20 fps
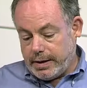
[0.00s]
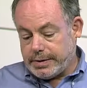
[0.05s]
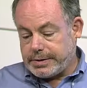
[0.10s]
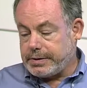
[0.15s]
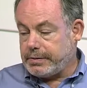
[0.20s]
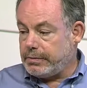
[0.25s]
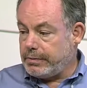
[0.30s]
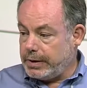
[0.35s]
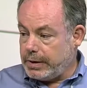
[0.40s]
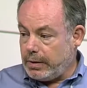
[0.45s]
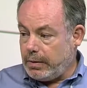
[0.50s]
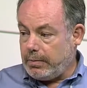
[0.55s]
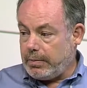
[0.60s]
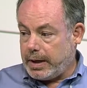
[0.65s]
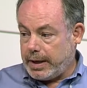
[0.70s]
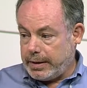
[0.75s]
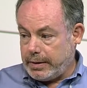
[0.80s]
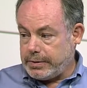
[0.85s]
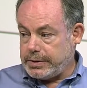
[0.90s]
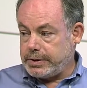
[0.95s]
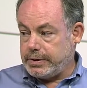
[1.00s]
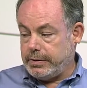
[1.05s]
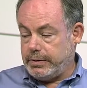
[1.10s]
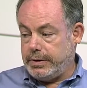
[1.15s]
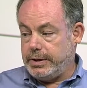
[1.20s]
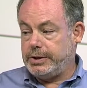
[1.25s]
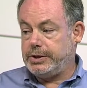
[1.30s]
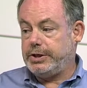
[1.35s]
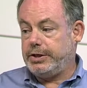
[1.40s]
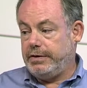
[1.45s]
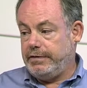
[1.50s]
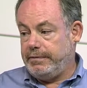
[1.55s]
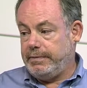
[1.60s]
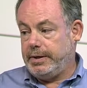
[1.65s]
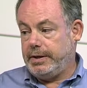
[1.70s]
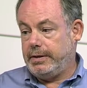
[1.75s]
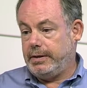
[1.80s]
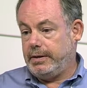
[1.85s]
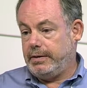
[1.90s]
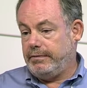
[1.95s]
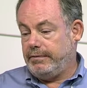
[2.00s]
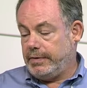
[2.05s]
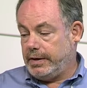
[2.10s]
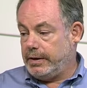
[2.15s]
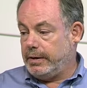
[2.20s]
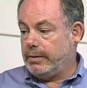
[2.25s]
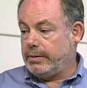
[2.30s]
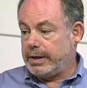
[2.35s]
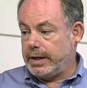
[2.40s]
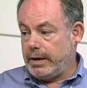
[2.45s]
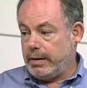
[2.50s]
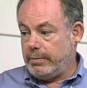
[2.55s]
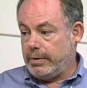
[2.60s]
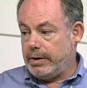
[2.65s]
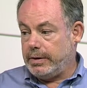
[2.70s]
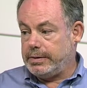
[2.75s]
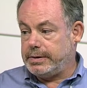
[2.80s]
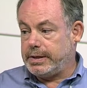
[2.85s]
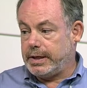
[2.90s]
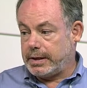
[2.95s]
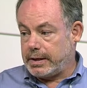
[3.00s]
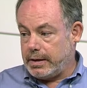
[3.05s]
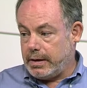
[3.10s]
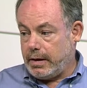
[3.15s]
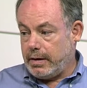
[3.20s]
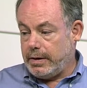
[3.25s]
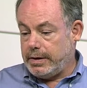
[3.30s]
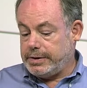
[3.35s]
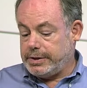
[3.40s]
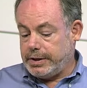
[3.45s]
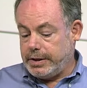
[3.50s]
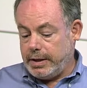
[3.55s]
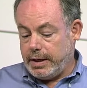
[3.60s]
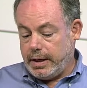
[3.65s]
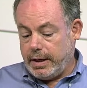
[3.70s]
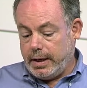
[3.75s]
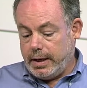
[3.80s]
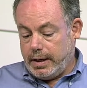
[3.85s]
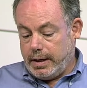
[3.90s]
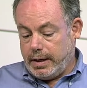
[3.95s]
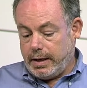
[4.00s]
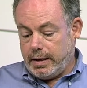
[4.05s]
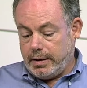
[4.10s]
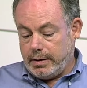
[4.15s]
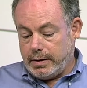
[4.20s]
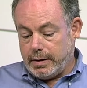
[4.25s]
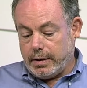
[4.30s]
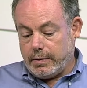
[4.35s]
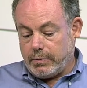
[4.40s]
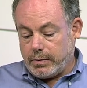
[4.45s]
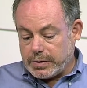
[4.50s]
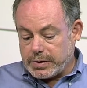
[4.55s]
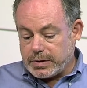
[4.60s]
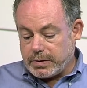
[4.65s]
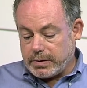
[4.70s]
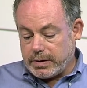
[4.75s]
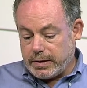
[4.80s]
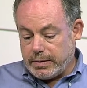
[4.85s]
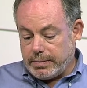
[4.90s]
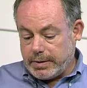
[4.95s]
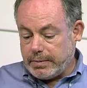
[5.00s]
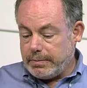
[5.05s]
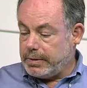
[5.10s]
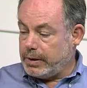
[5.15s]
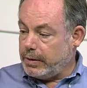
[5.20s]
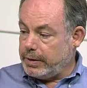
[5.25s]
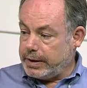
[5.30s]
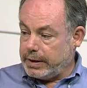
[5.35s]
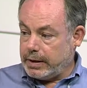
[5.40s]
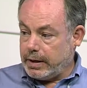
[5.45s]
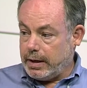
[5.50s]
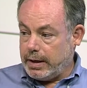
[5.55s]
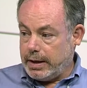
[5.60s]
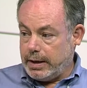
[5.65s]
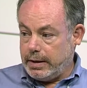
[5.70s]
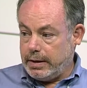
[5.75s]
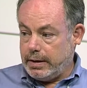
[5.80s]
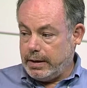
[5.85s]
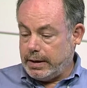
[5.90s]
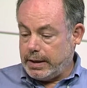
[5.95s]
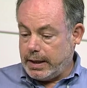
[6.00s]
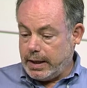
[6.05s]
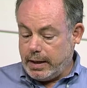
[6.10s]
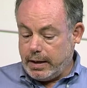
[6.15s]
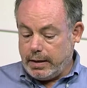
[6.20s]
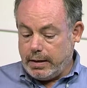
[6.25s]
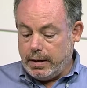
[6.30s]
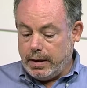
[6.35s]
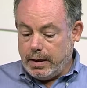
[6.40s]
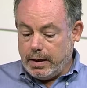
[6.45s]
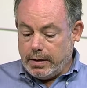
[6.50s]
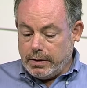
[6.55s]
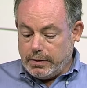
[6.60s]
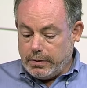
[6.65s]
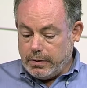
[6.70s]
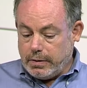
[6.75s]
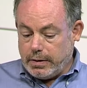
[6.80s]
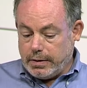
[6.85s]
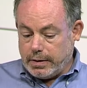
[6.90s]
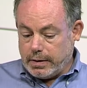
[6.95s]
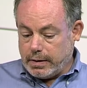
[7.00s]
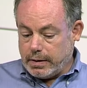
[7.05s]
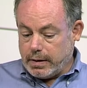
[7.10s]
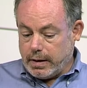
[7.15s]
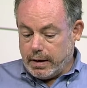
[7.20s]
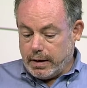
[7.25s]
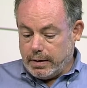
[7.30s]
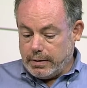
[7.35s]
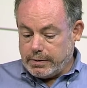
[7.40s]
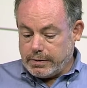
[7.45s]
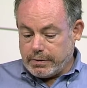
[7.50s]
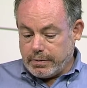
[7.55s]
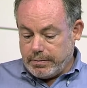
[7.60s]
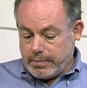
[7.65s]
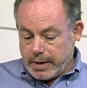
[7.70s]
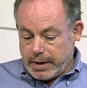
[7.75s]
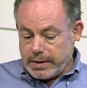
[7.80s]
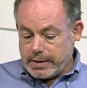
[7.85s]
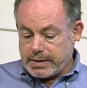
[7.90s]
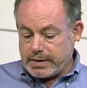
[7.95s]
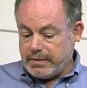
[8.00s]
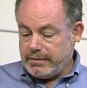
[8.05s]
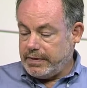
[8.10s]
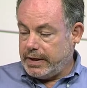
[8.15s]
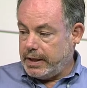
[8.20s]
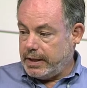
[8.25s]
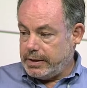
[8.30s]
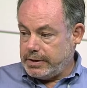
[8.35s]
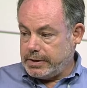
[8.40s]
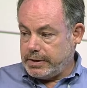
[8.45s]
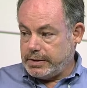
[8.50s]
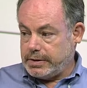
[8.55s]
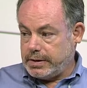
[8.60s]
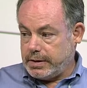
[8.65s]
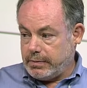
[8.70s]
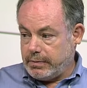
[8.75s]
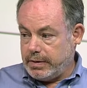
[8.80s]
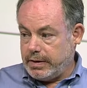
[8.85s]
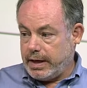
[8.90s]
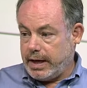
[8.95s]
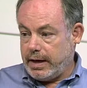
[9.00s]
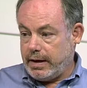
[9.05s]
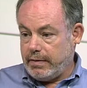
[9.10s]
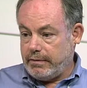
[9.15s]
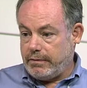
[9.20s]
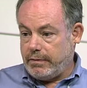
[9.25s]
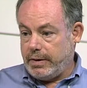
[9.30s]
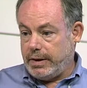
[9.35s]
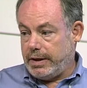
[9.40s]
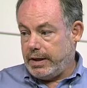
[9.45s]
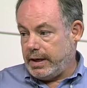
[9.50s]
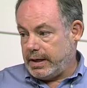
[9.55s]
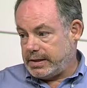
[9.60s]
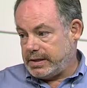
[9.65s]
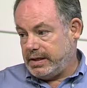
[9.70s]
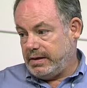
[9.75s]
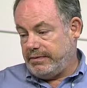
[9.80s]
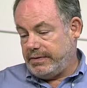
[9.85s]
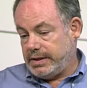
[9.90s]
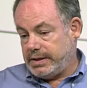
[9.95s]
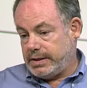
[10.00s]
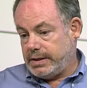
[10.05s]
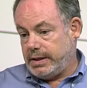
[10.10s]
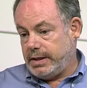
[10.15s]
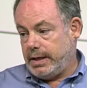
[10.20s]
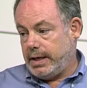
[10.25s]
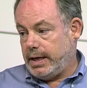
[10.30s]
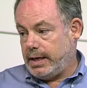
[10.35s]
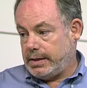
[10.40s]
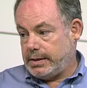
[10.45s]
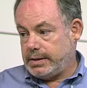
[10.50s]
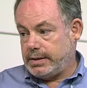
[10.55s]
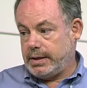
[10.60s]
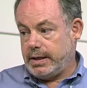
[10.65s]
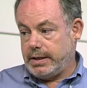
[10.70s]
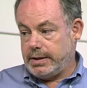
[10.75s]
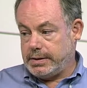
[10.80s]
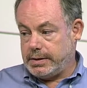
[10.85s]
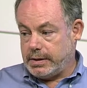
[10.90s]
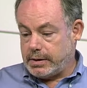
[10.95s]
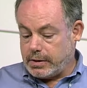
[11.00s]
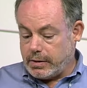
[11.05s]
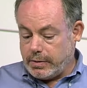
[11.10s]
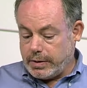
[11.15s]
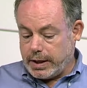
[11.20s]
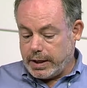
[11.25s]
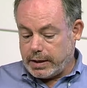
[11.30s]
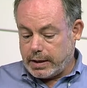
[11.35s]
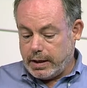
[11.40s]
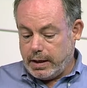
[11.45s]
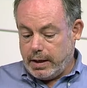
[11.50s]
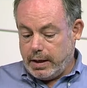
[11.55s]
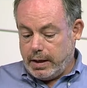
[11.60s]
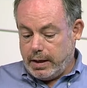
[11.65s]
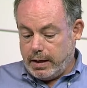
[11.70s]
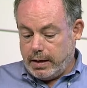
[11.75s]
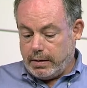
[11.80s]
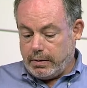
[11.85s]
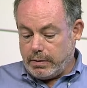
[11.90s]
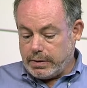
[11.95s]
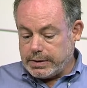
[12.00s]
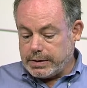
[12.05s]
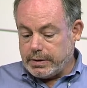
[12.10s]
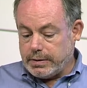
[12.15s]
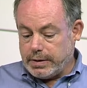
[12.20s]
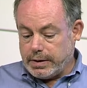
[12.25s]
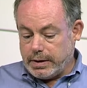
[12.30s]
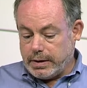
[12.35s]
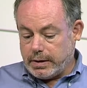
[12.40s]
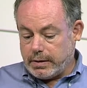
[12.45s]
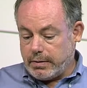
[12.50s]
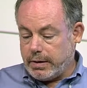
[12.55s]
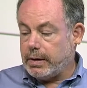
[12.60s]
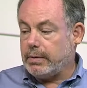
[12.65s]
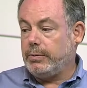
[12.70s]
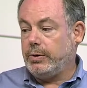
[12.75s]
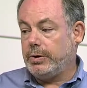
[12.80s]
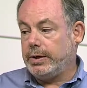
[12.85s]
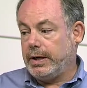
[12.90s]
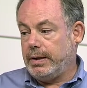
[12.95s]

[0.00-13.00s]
It's a real milestone achievement in video camera technology, and we'll certainly be building on it again due to the tremendous advantages that we have with XAVC-S as the codec, and also the incredible